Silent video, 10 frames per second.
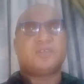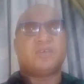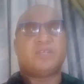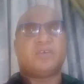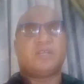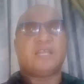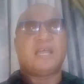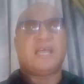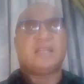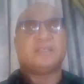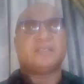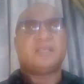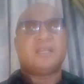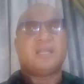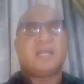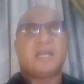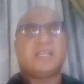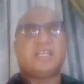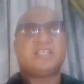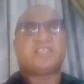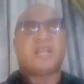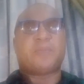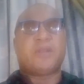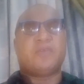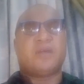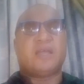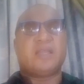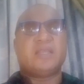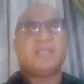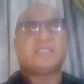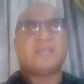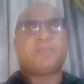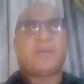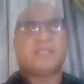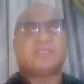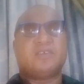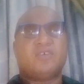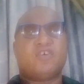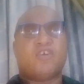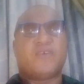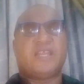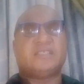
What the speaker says: On the other hand, an intrapreneur is a part of an